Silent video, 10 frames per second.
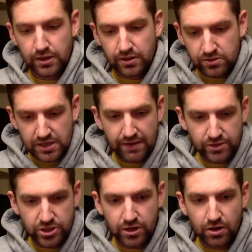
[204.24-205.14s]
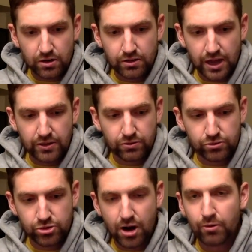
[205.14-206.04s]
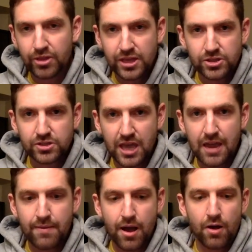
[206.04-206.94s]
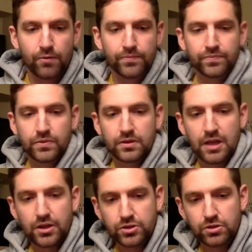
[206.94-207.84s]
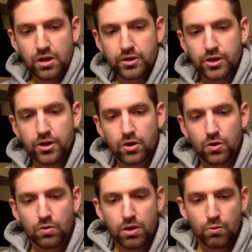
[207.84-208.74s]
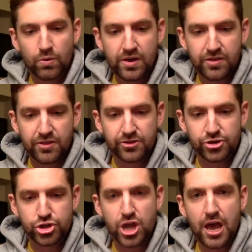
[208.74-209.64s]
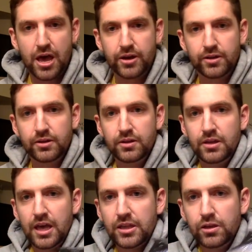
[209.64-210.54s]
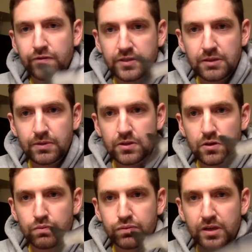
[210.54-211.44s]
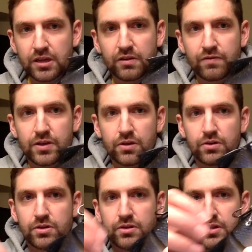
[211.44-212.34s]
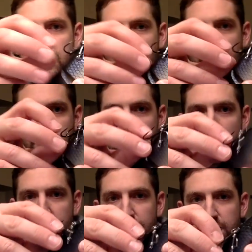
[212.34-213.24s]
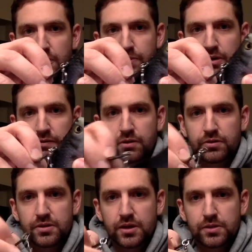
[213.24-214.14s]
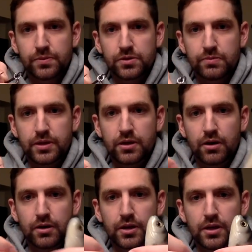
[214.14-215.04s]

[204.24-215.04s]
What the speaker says: Savage Gear line through trout. Well, they just came out not too long ago with the shad. And you've seen me do plenty of videos on this. I actually have this up here, even though it's not supposed to be here.